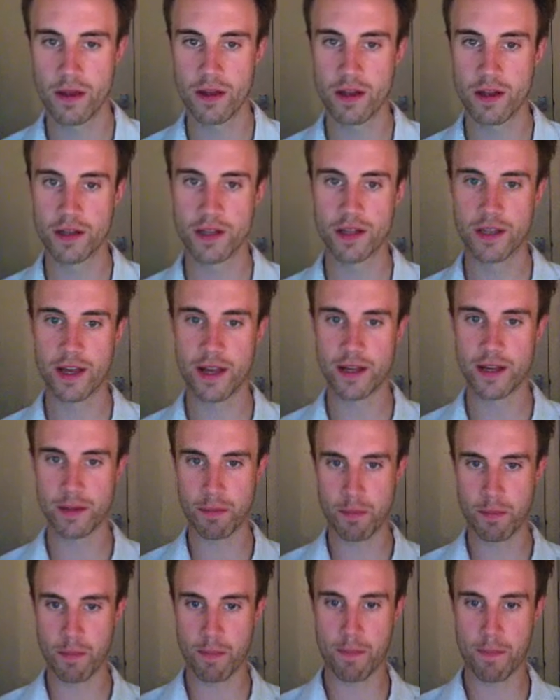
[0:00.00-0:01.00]
So that's,
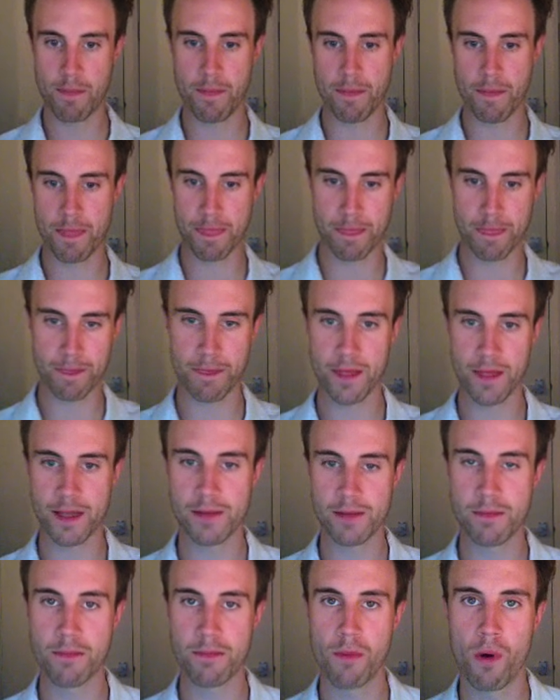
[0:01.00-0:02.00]
that's
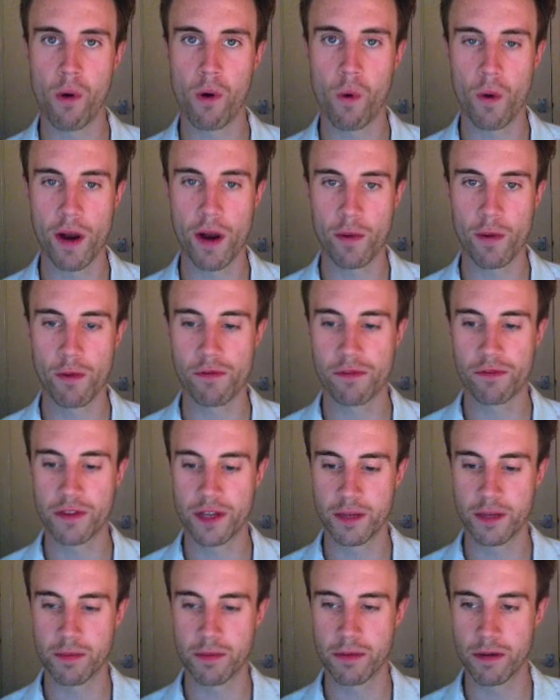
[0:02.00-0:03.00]
more what I want for the
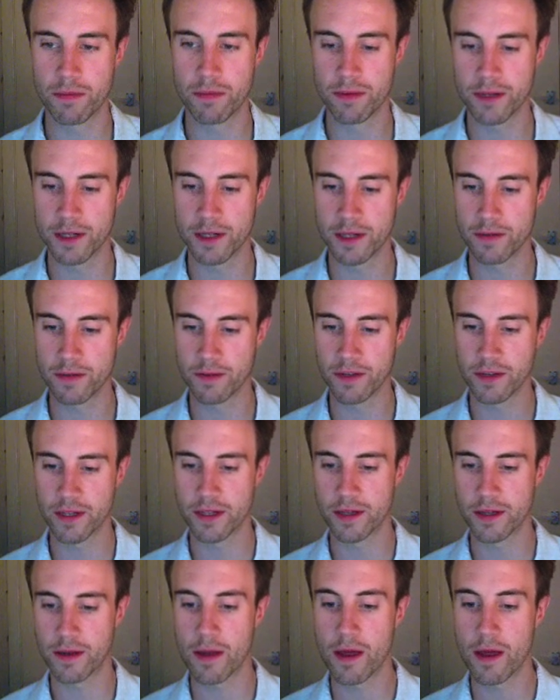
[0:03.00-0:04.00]
purposes of
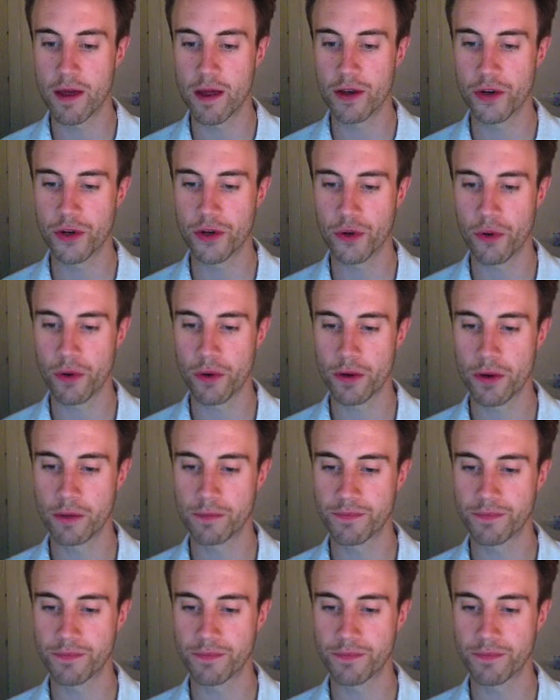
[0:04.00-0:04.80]
this tutorial.